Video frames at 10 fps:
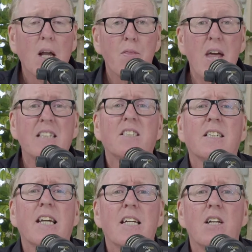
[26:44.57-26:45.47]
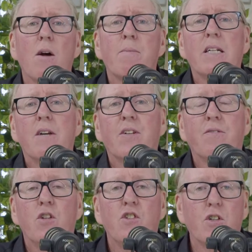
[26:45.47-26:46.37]
that's the key, I believe. And
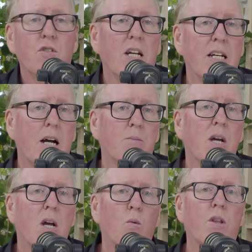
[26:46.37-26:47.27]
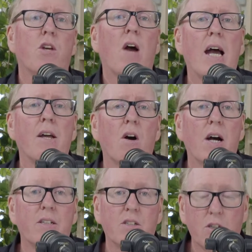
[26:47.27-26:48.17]
if you do need help with your
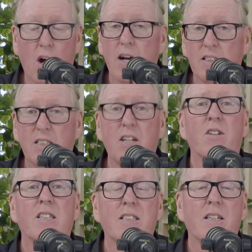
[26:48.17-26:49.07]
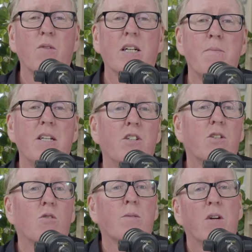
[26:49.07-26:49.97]
AI, I seriously recommend you
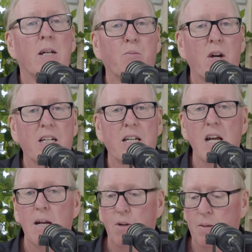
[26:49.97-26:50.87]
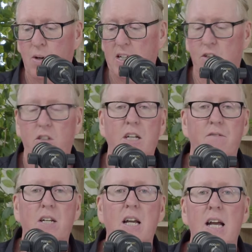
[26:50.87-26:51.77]
talk to Monique Bradley,
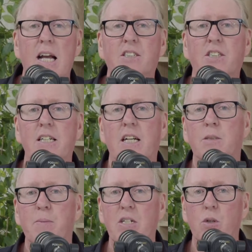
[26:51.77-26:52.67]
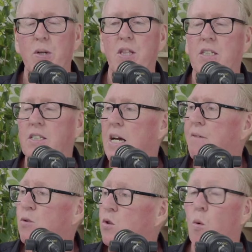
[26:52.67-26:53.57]
moniquebradley.tv, as she has been doing this now
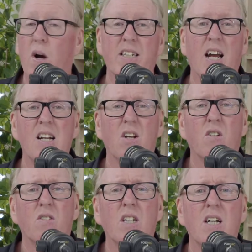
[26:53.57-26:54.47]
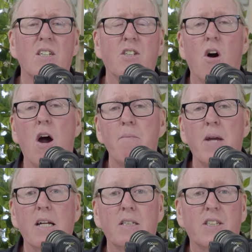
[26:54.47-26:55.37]
for quite a long time,
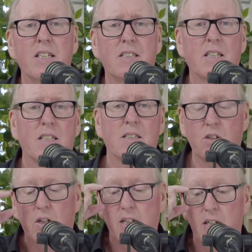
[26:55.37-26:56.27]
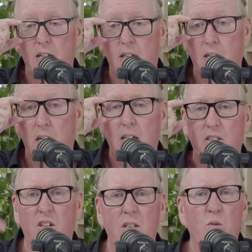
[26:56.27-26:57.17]
and she's a jolly
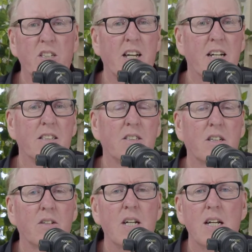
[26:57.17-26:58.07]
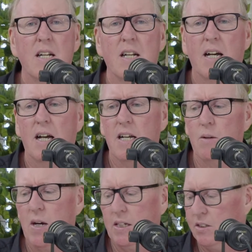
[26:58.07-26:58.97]
whiz at it. So
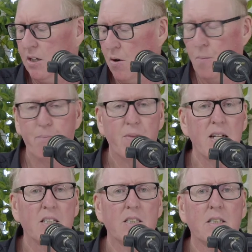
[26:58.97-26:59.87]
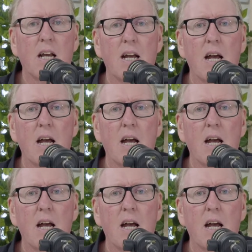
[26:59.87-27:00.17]
anyway, so that's